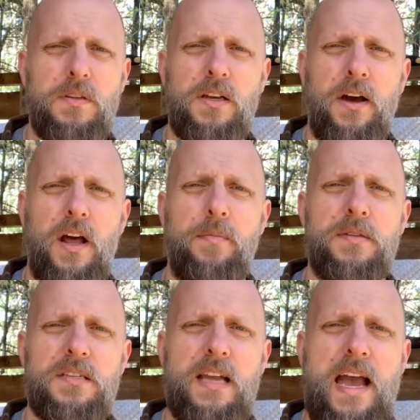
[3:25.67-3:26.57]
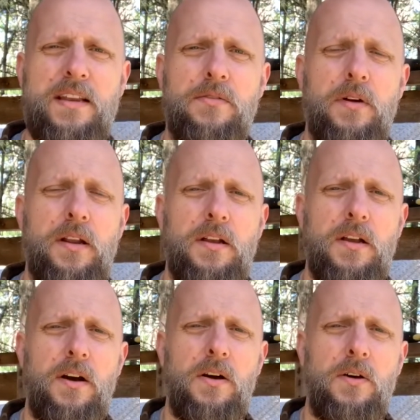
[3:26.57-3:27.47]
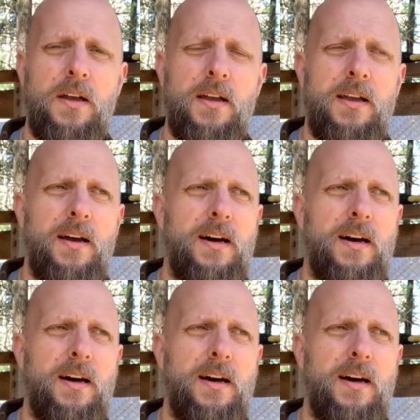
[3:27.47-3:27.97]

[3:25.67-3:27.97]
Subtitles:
cut up and stacked and ready to go. So